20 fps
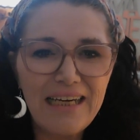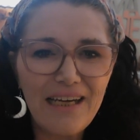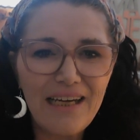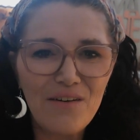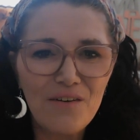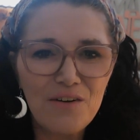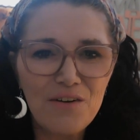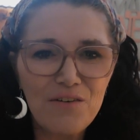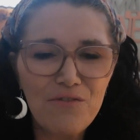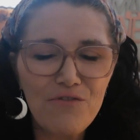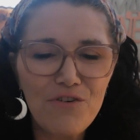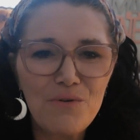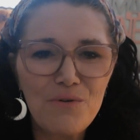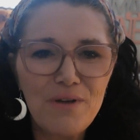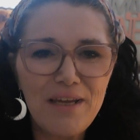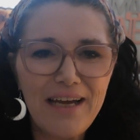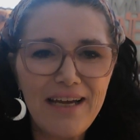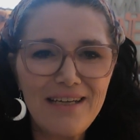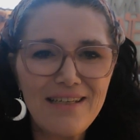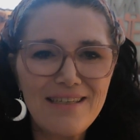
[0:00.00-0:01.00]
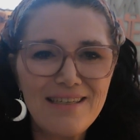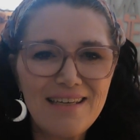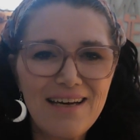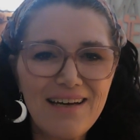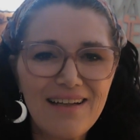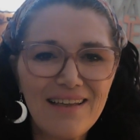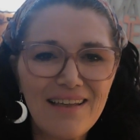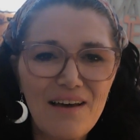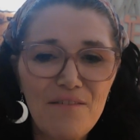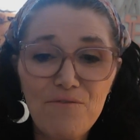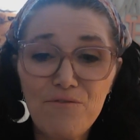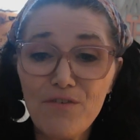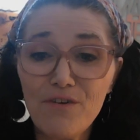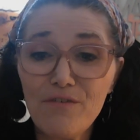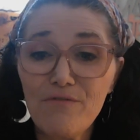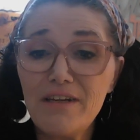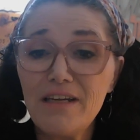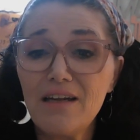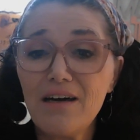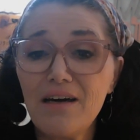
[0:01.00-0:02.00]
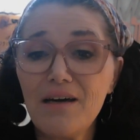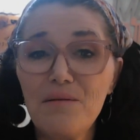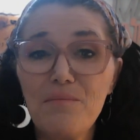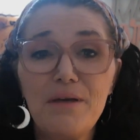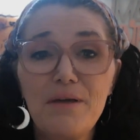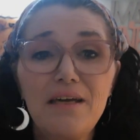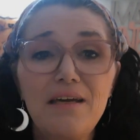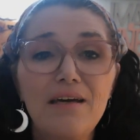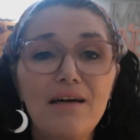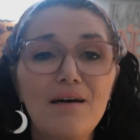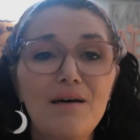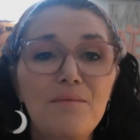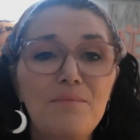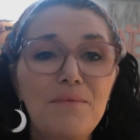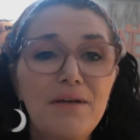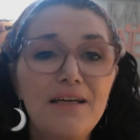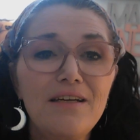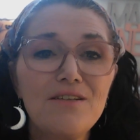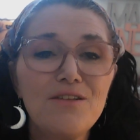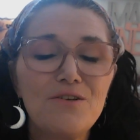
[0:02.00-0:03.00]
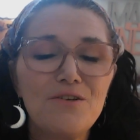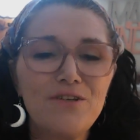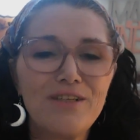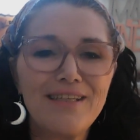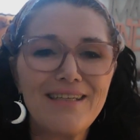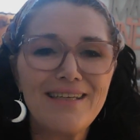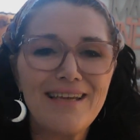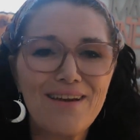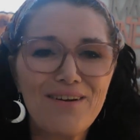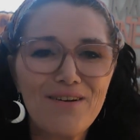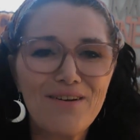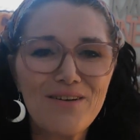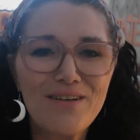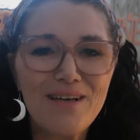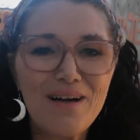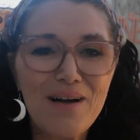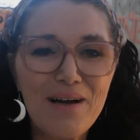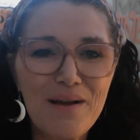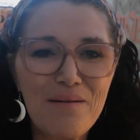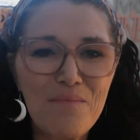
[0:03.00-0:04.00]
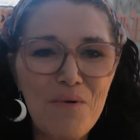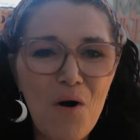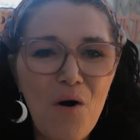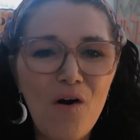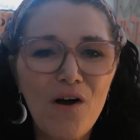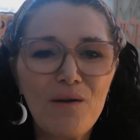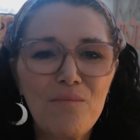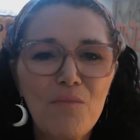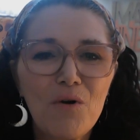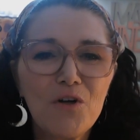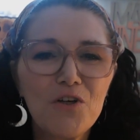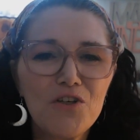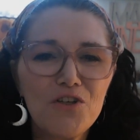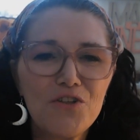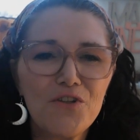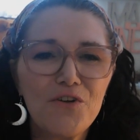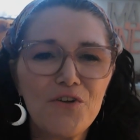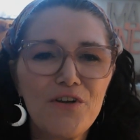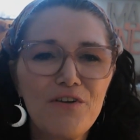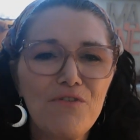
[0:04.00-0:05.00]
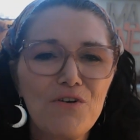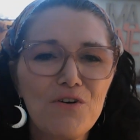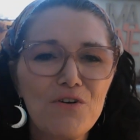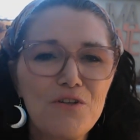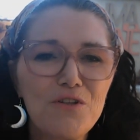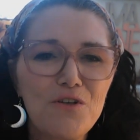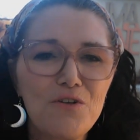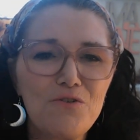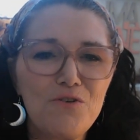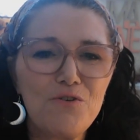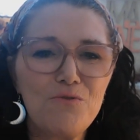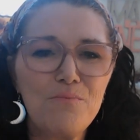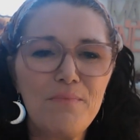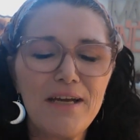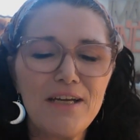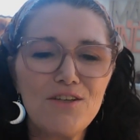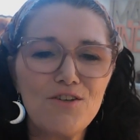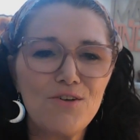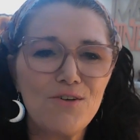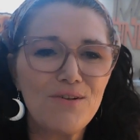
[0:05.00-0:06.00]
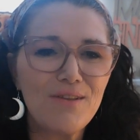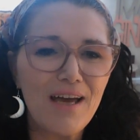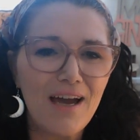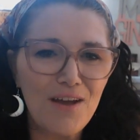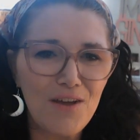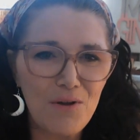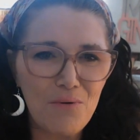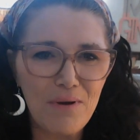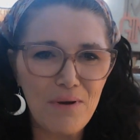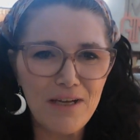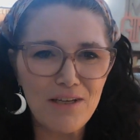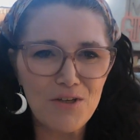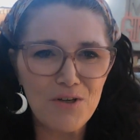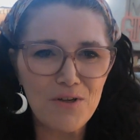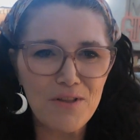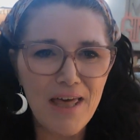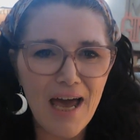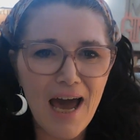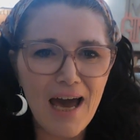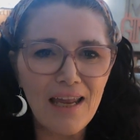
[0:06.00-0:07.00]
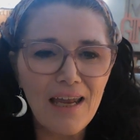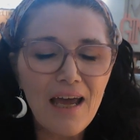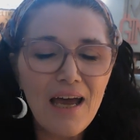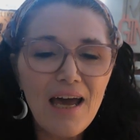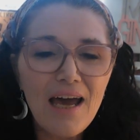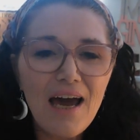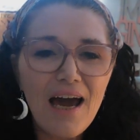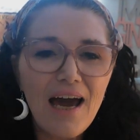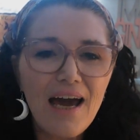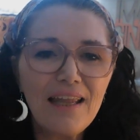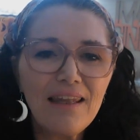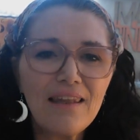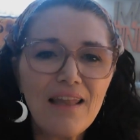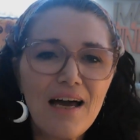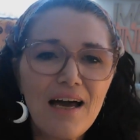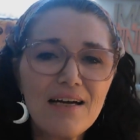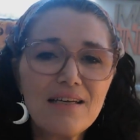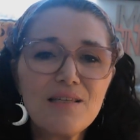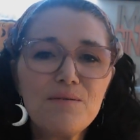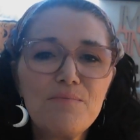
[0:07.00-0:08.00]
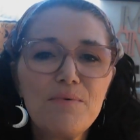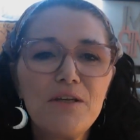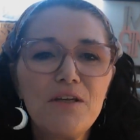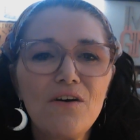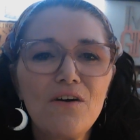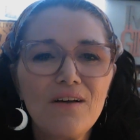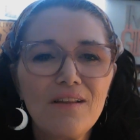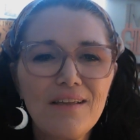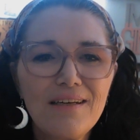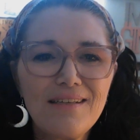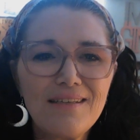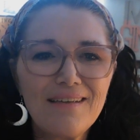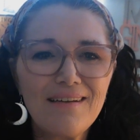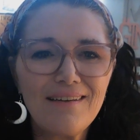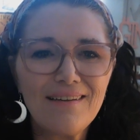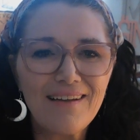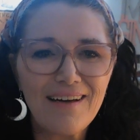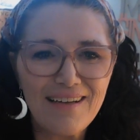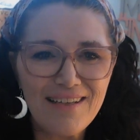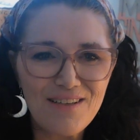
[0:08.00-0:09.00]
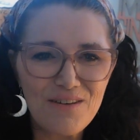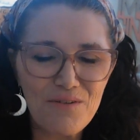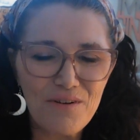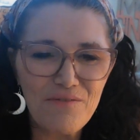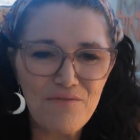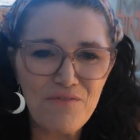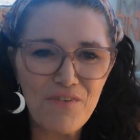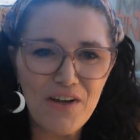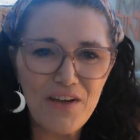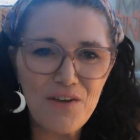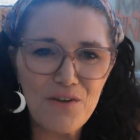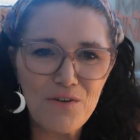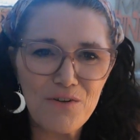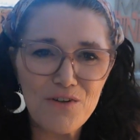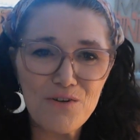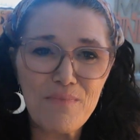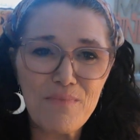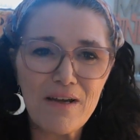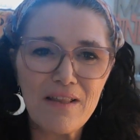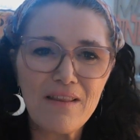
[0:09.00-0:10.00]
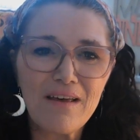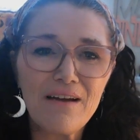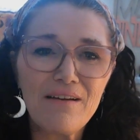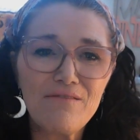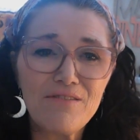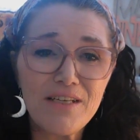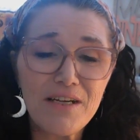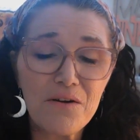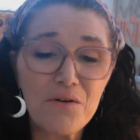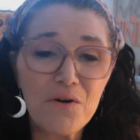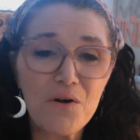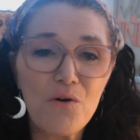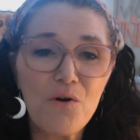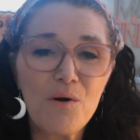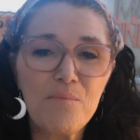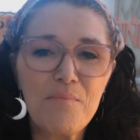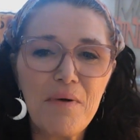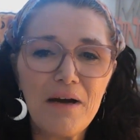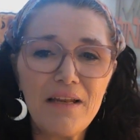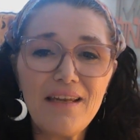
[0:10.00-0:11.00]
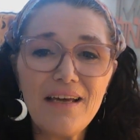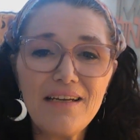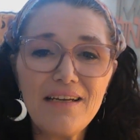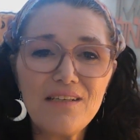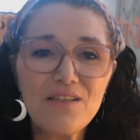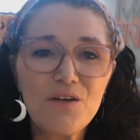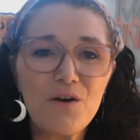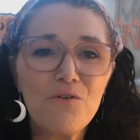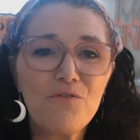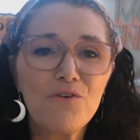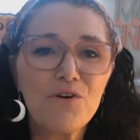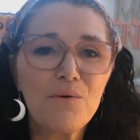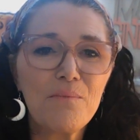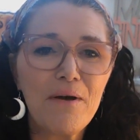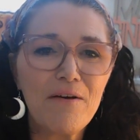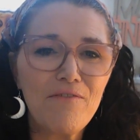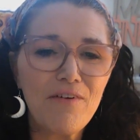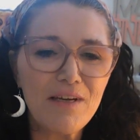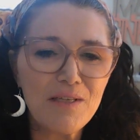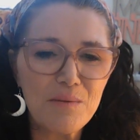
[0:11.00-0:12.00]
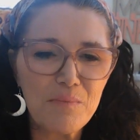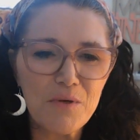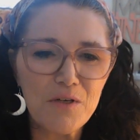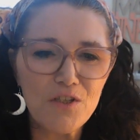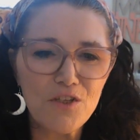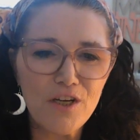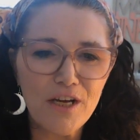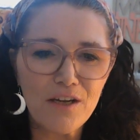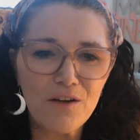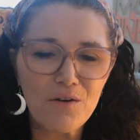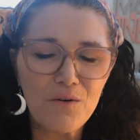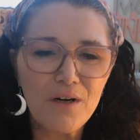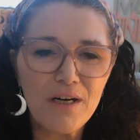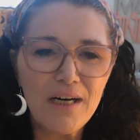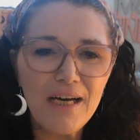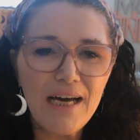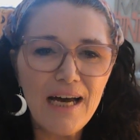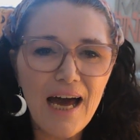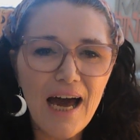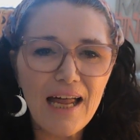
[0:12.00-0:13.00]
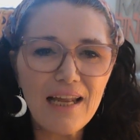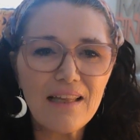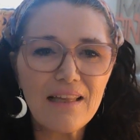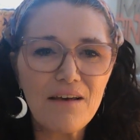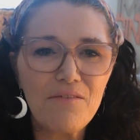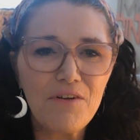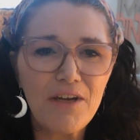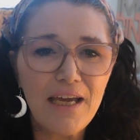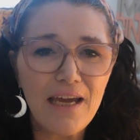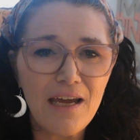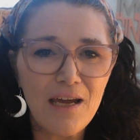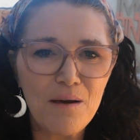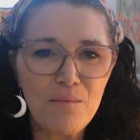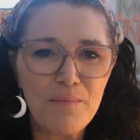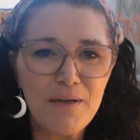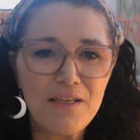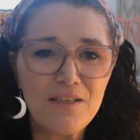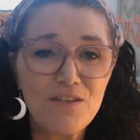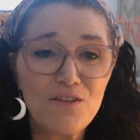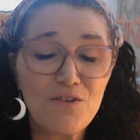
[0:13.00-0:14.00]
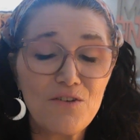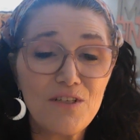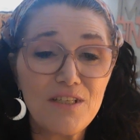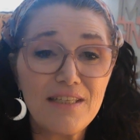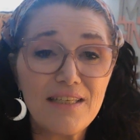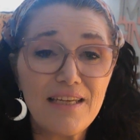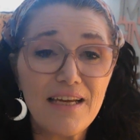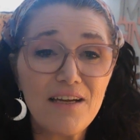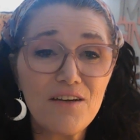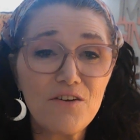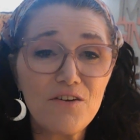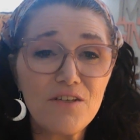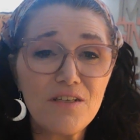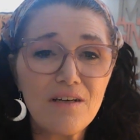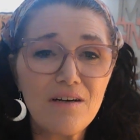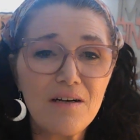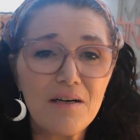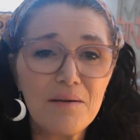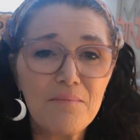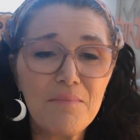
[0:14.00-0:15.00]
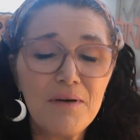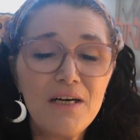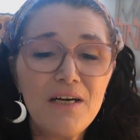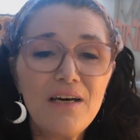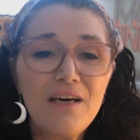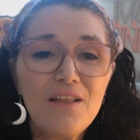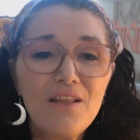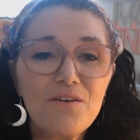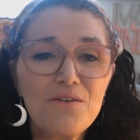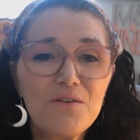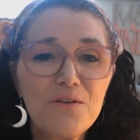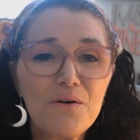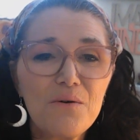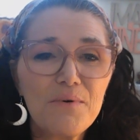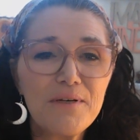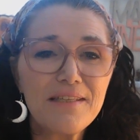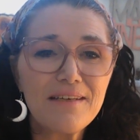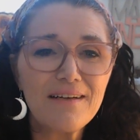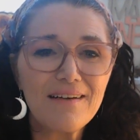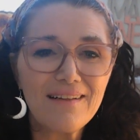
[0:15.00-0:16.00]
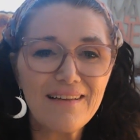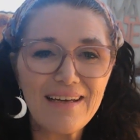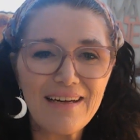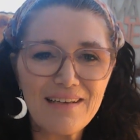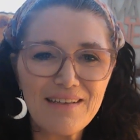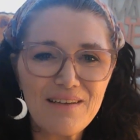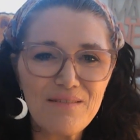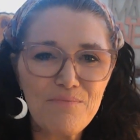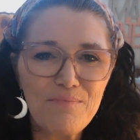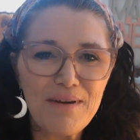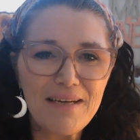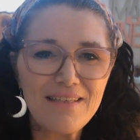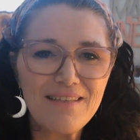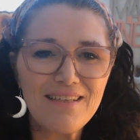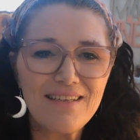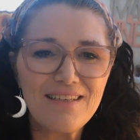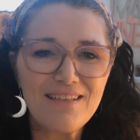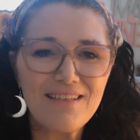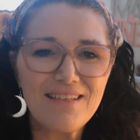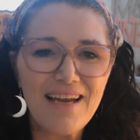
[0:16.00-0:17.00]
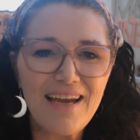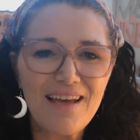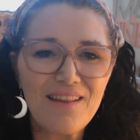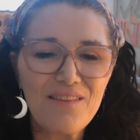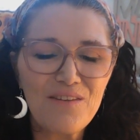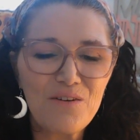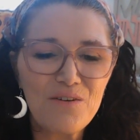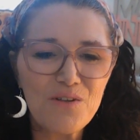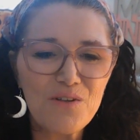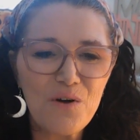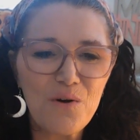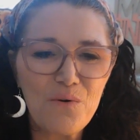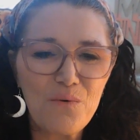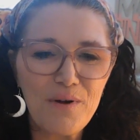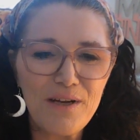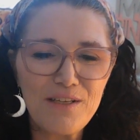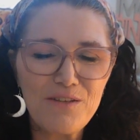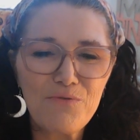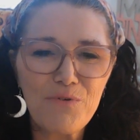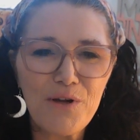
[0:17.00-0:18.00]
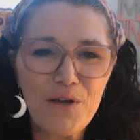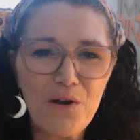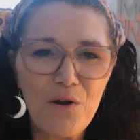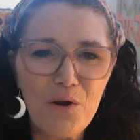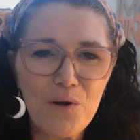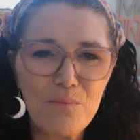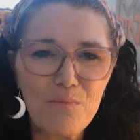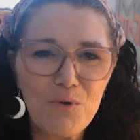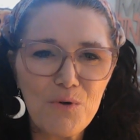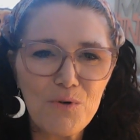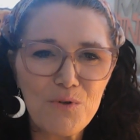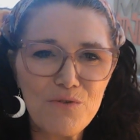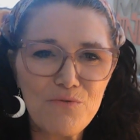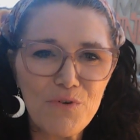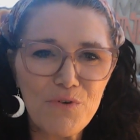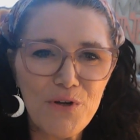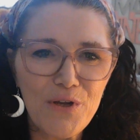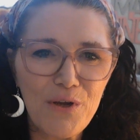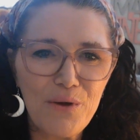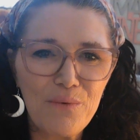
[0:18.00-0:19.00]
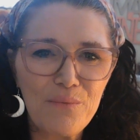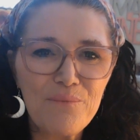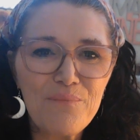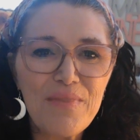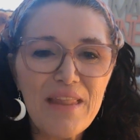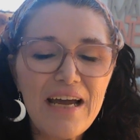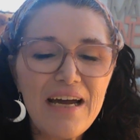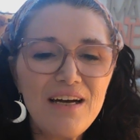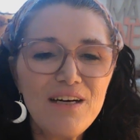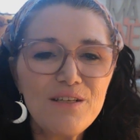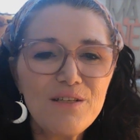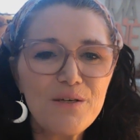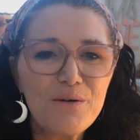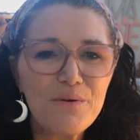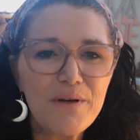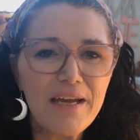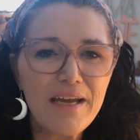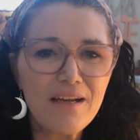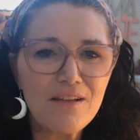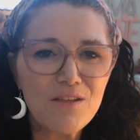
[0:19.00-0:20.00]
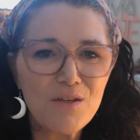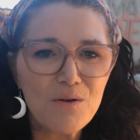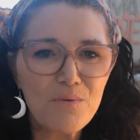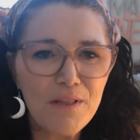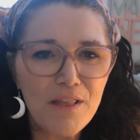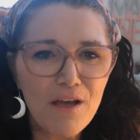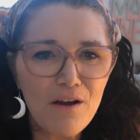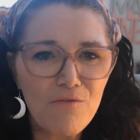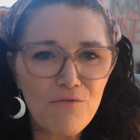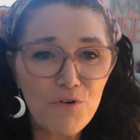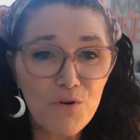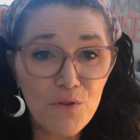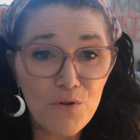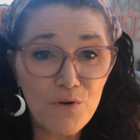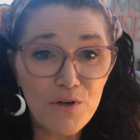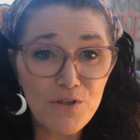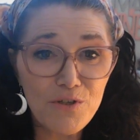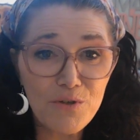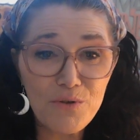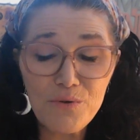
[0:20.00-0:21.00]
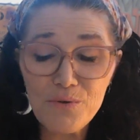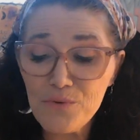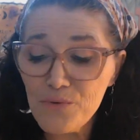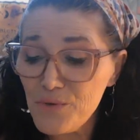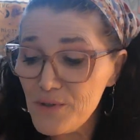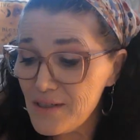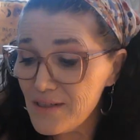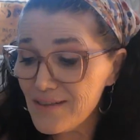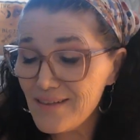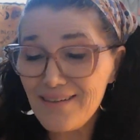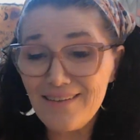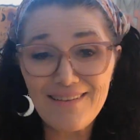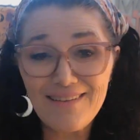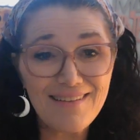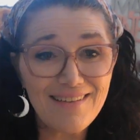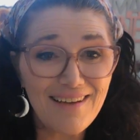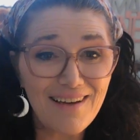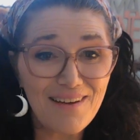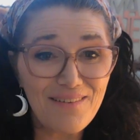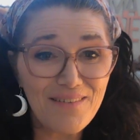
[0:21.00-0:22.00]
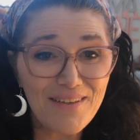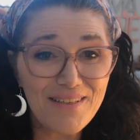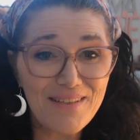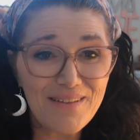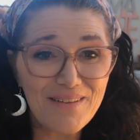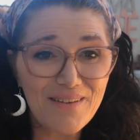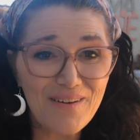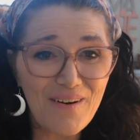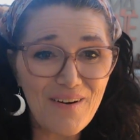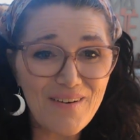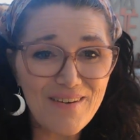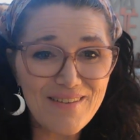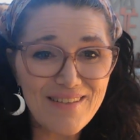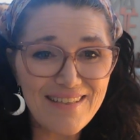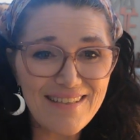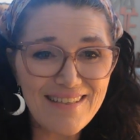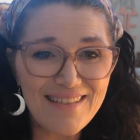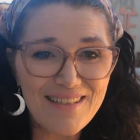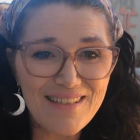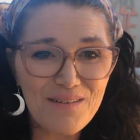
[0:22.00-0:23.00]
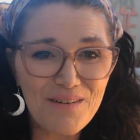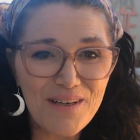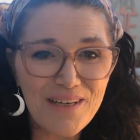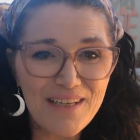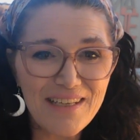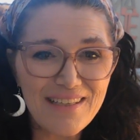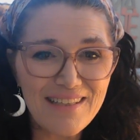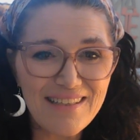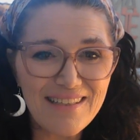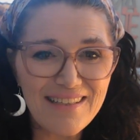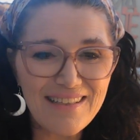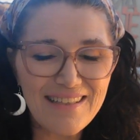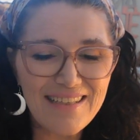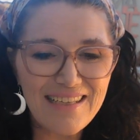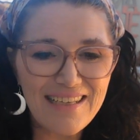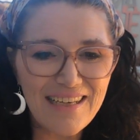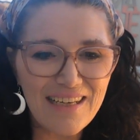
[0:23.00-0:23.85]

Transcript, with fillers: here in a few days, 11:59 p.m. Eastern Standard Time on March 31st. So do make sure that you enter that. And last but not least, I'd like to invite you to my live tarot on Mondays over on my Facebook channel at 11 a.m. Eastern Standard Time. There's always a collective message, and there's always free card pulls for you. So, Cancer, without further ado, let's dive into the cards and see what the